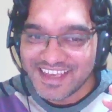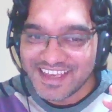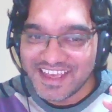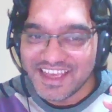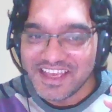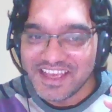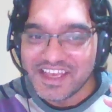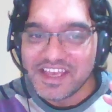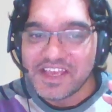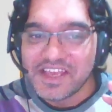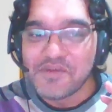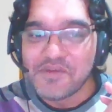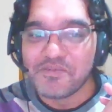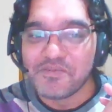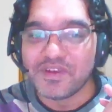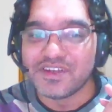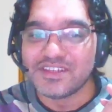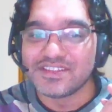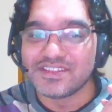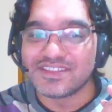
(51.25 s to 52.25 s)
Okay.
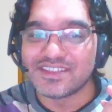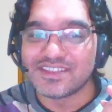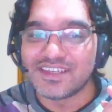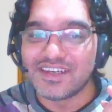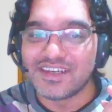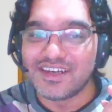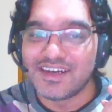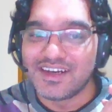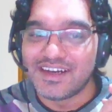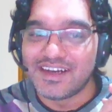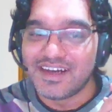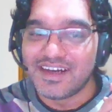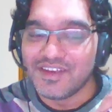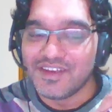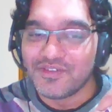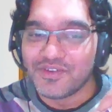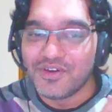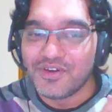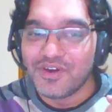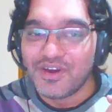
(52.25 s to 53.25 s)
Because a
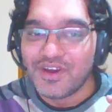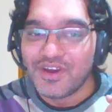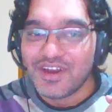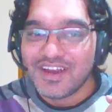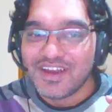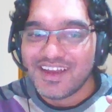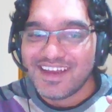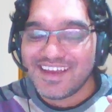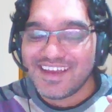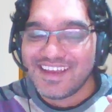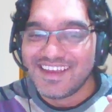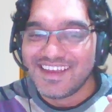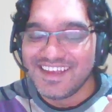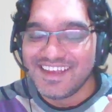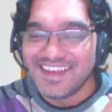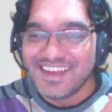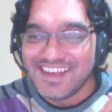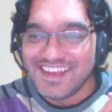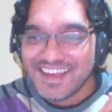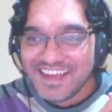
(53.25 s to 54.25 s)

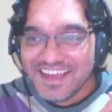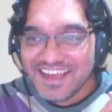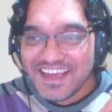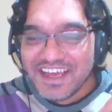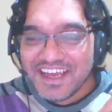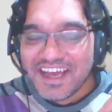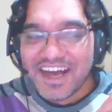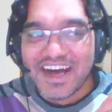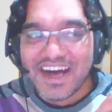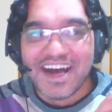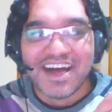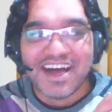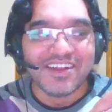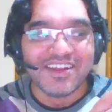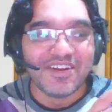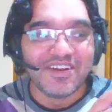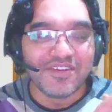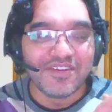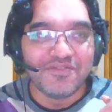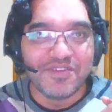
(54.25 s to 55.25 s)

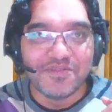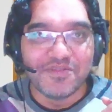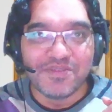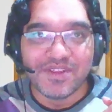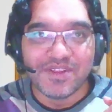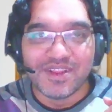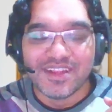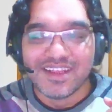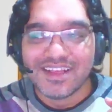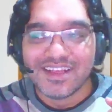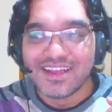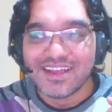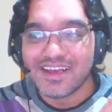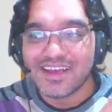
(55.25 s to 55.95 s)
lot of people,